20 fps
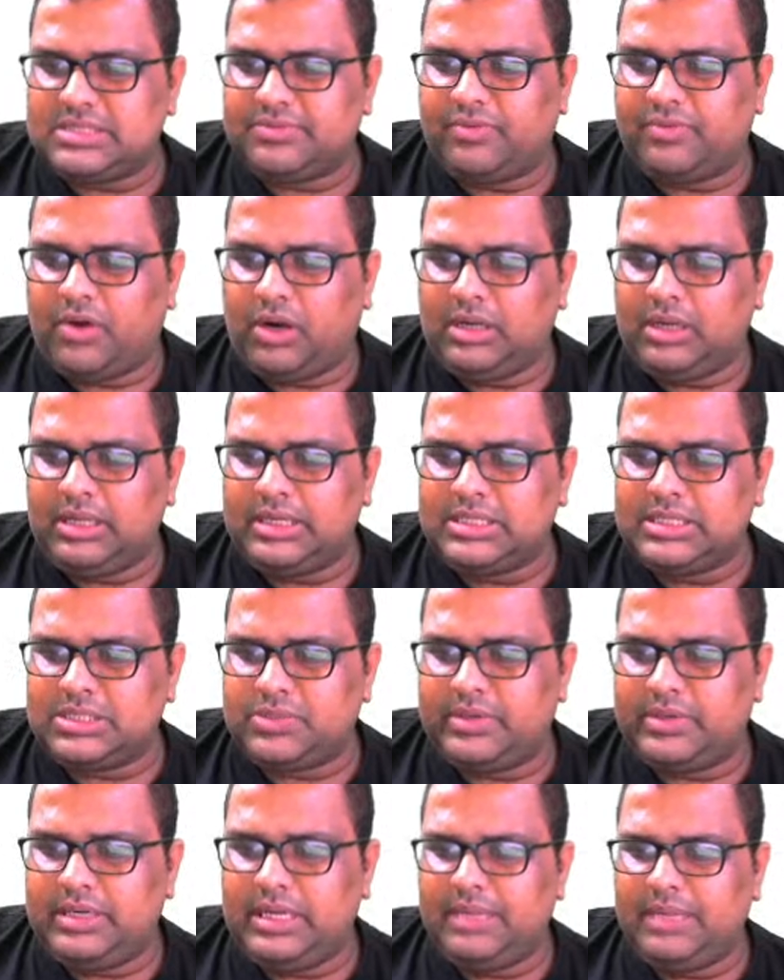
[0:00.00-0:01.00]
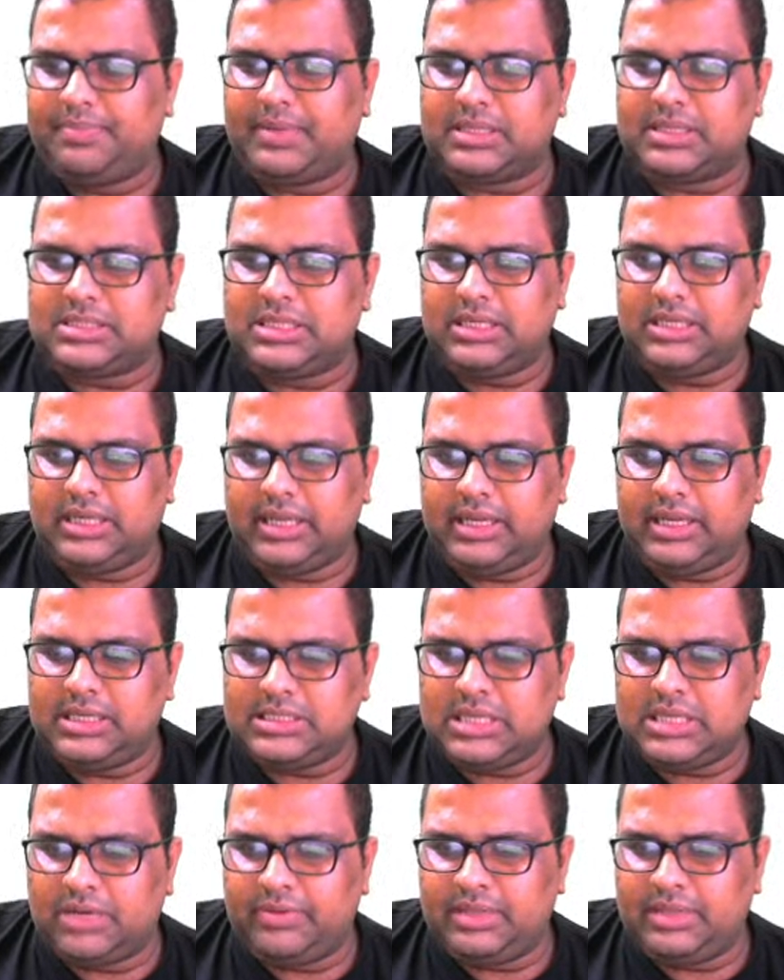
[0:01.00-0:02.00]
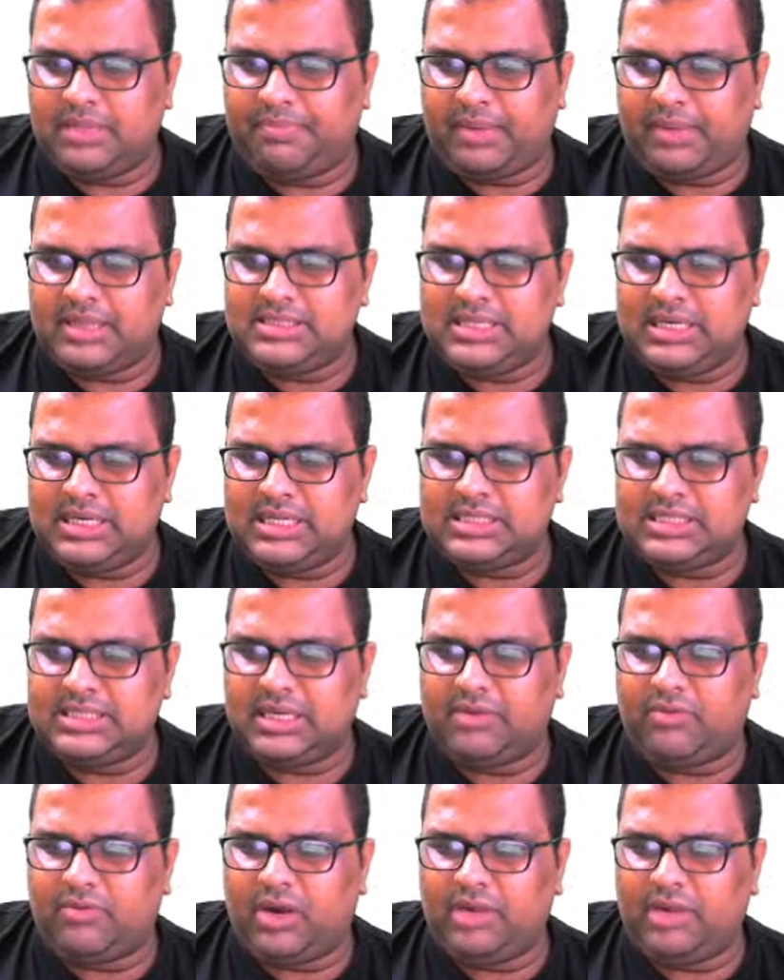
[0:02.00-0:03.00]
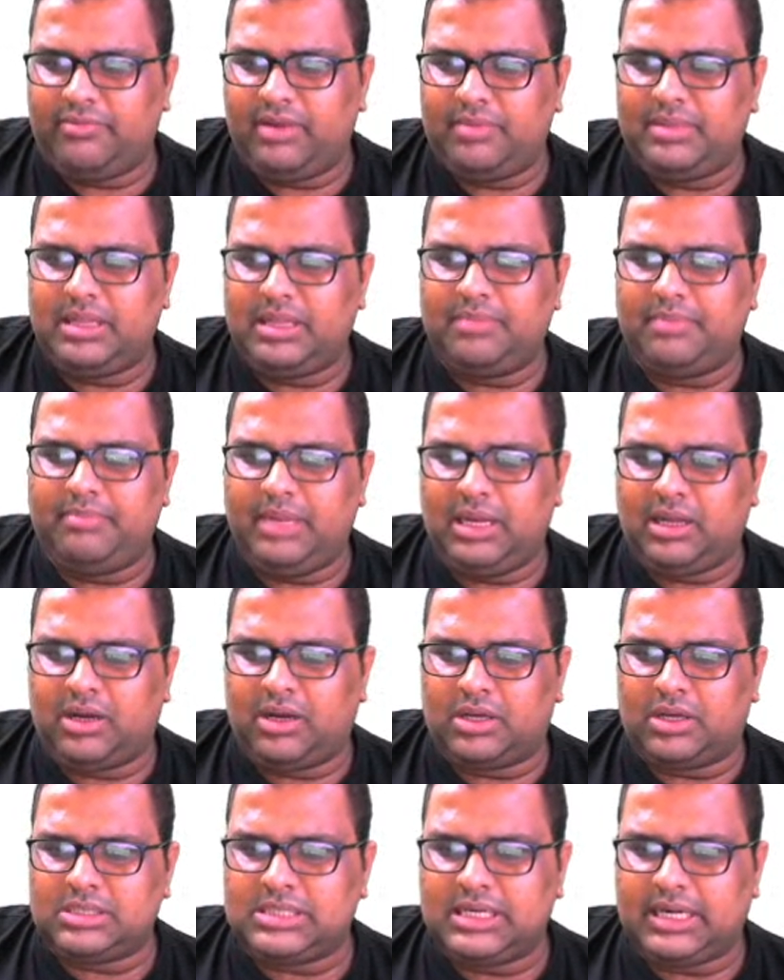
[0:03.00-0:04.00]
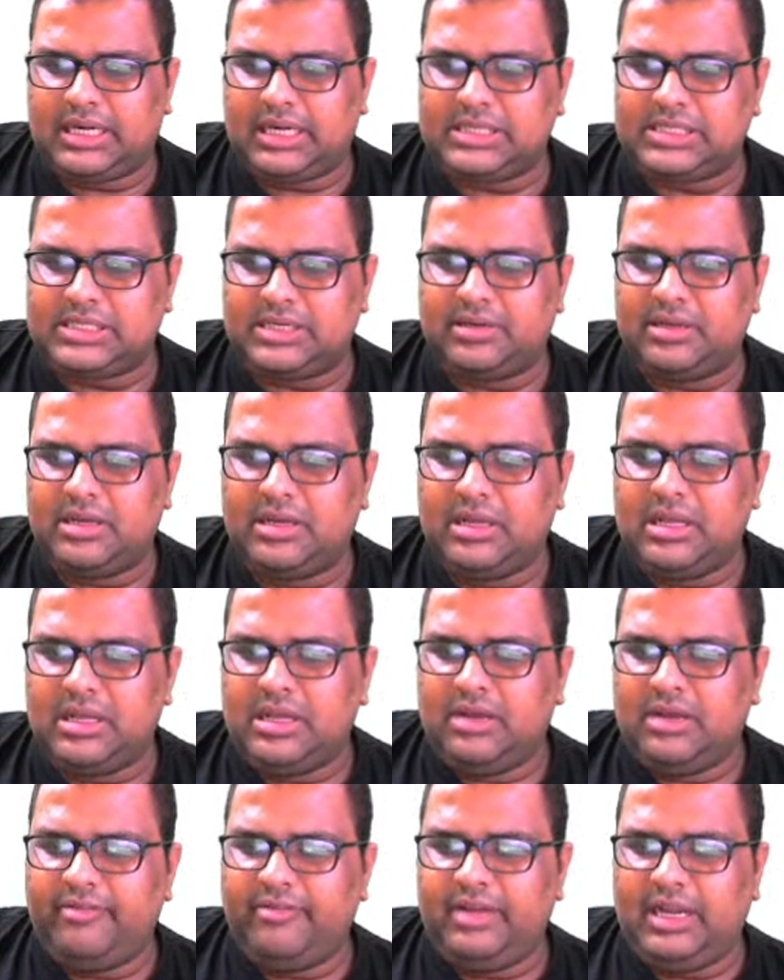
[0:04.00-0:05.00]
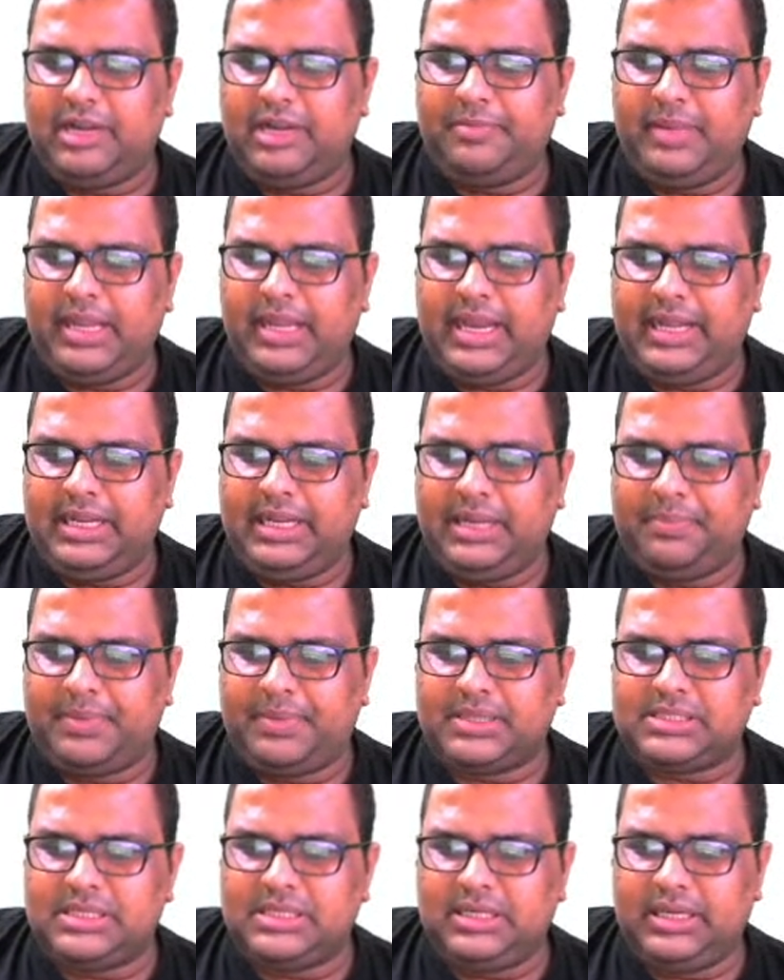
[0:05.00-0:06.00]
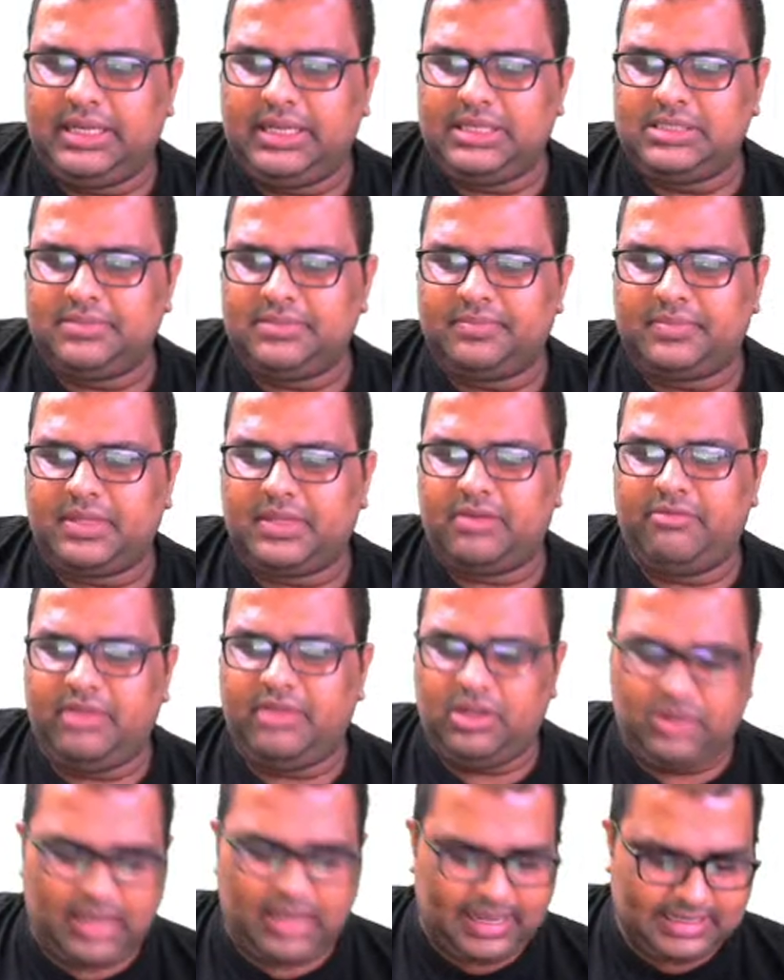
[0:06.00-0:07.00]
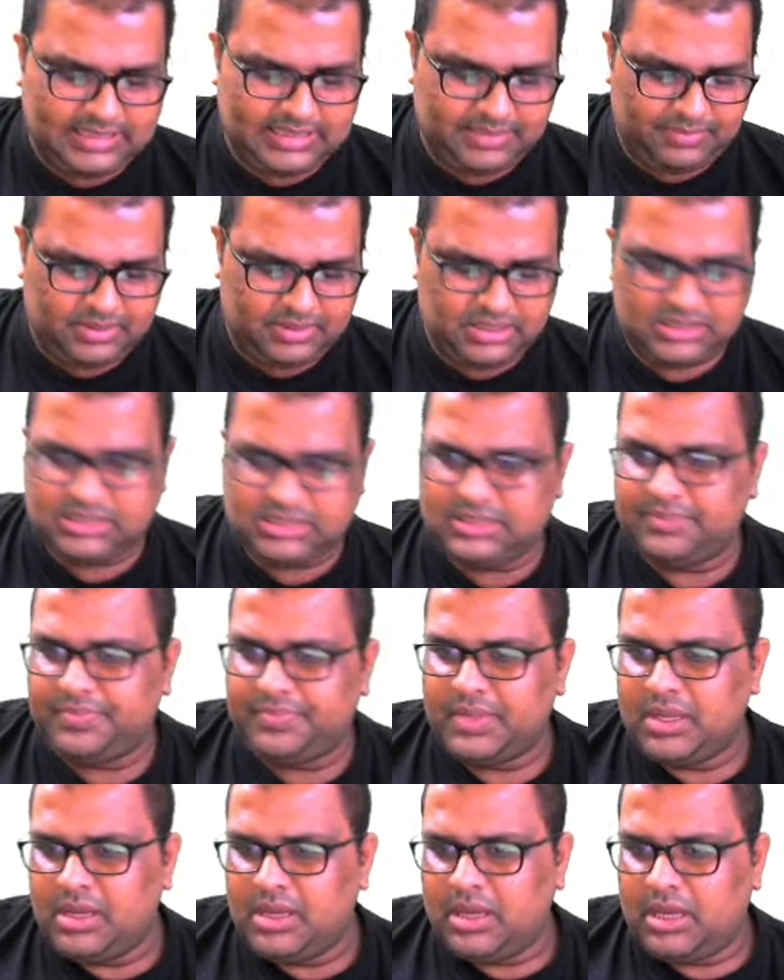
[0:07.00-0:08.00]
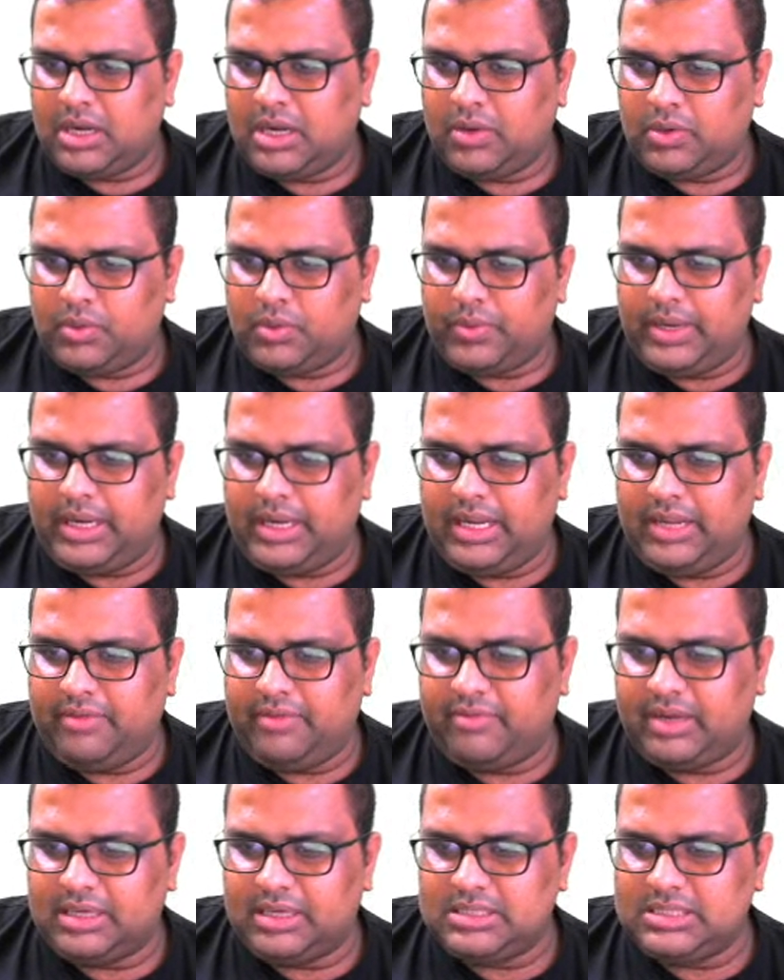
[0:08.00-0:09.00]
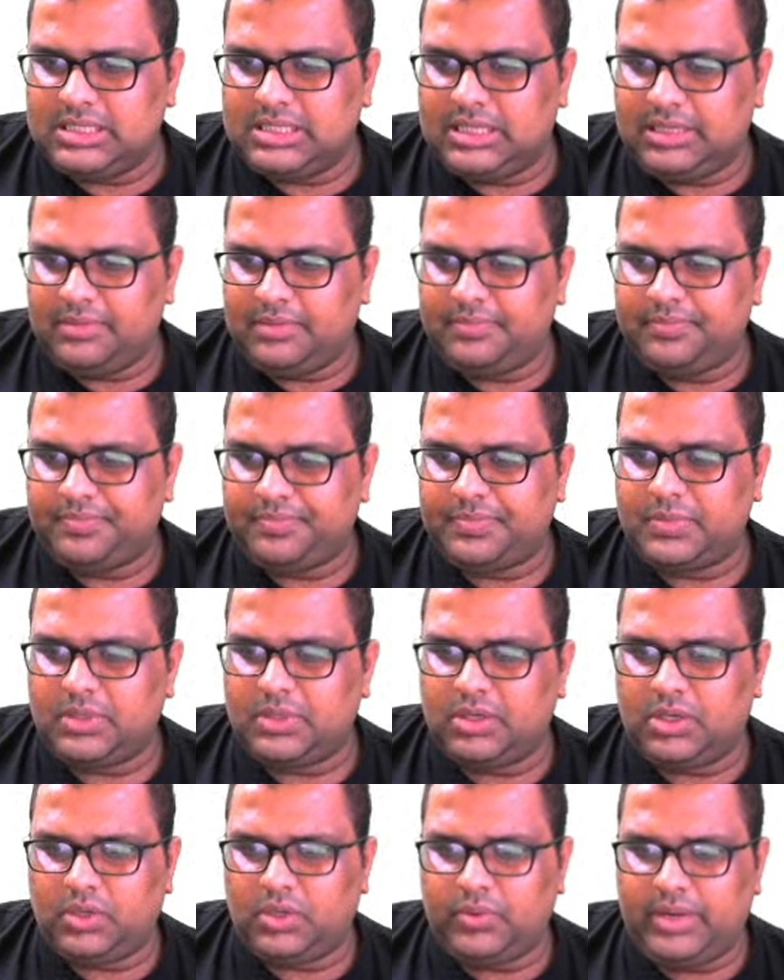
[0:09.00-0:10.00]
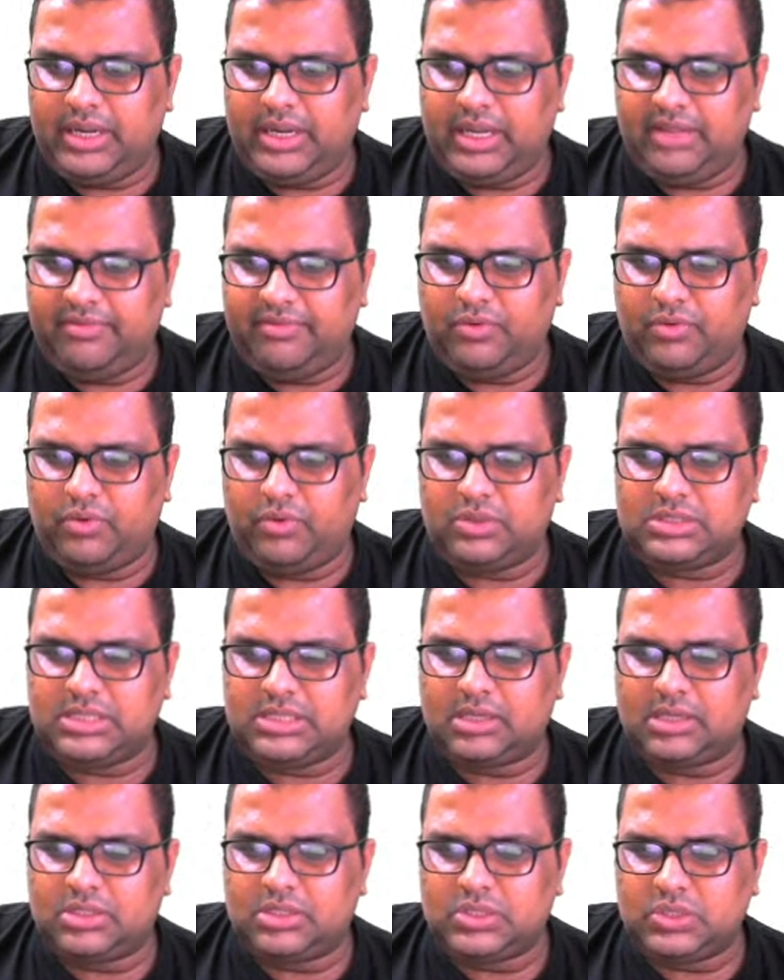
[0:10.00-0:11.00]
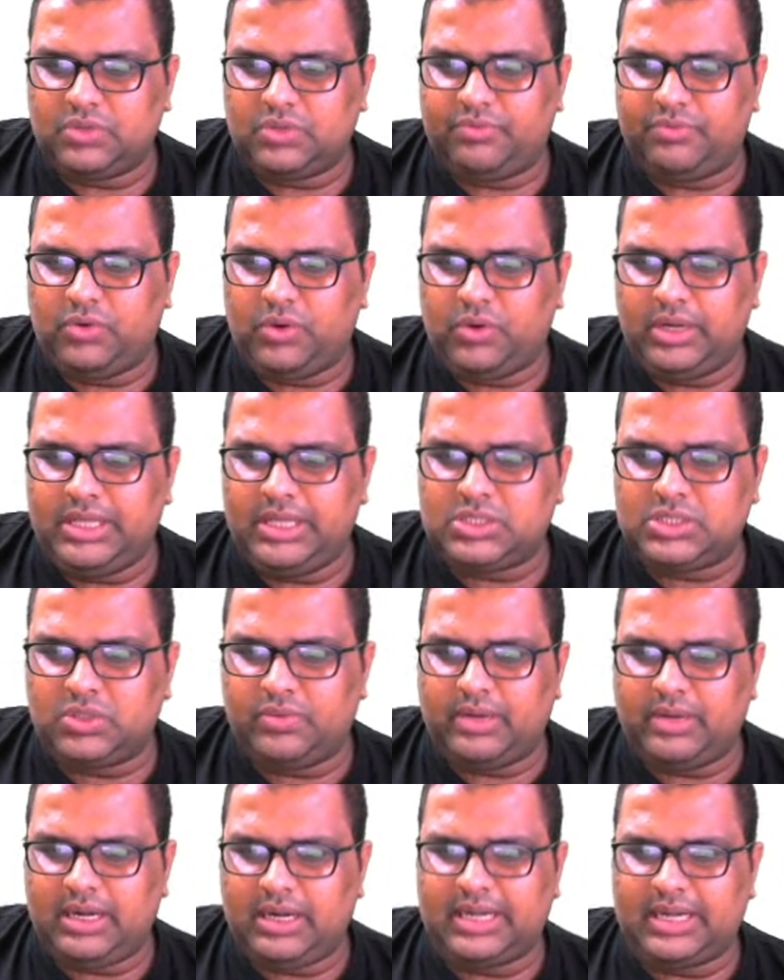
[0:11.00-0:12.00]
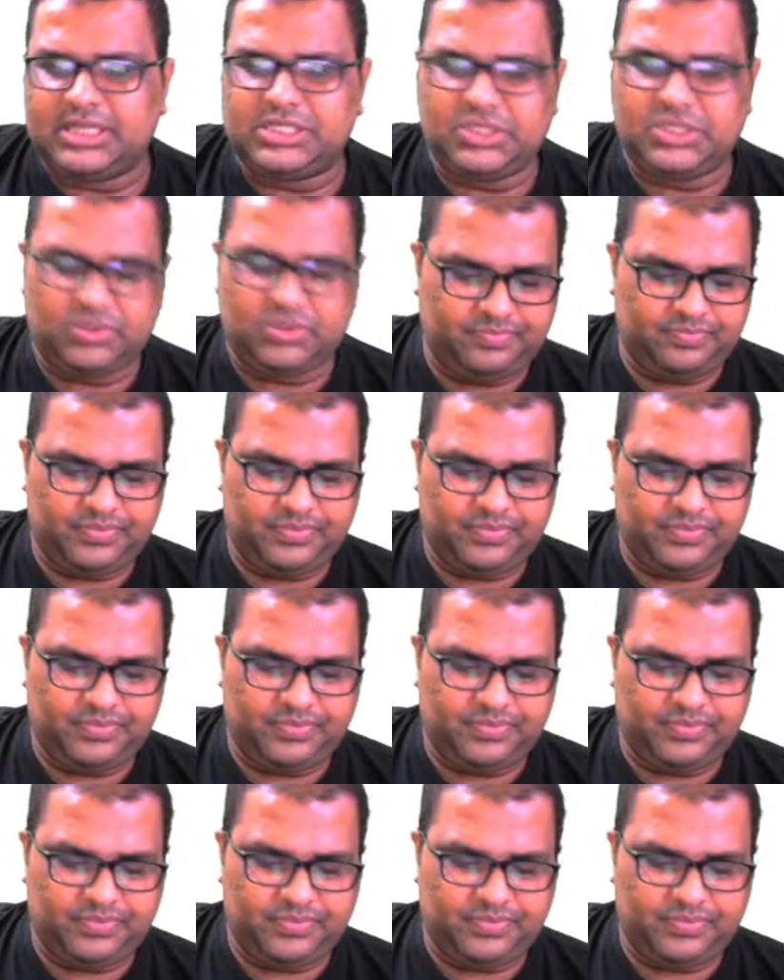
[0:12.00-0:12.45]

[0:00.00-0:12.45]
water is 20%, now in the present jug, what will be the milk concentration? Will it be 80%? Will you accept this? Now 21s are 24s are. So 4 is to 1 ratio.